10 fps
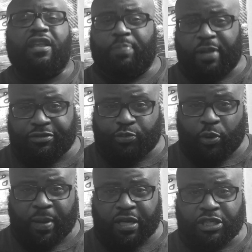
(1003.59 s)
of the players were
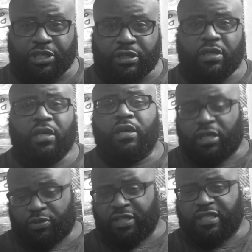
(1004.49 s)
punished,
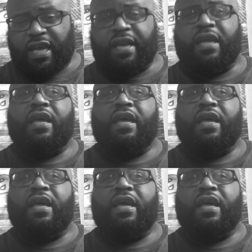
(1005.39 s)
as we said.